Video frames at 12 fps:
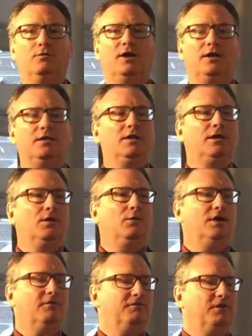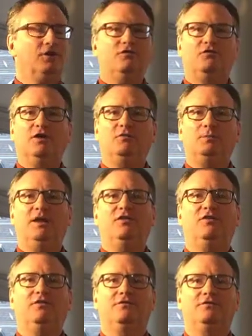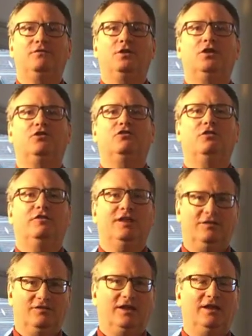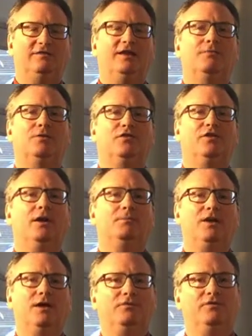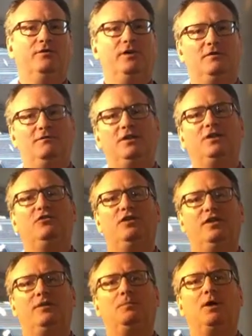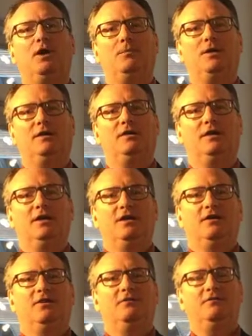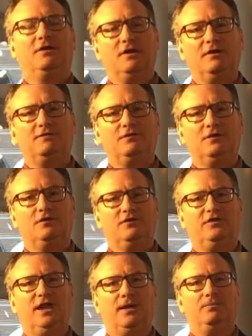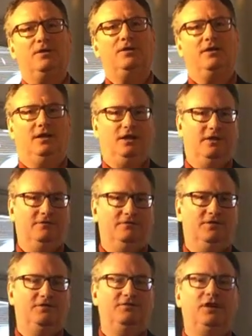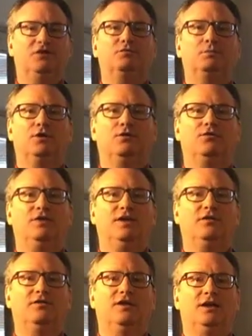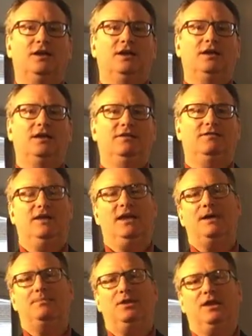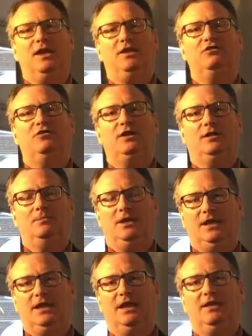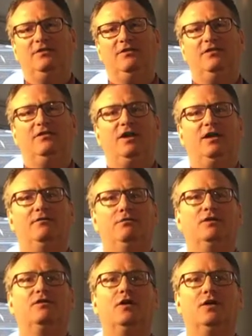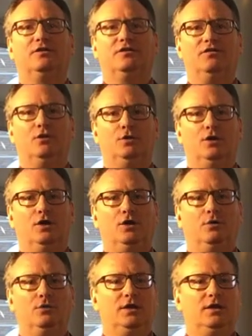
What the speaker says: Well, when a fresh piece of furniture, let's say a tabletop, comes to our finishing department, the very first step of the finish process is the application, in many cases, of what's called a toner coat.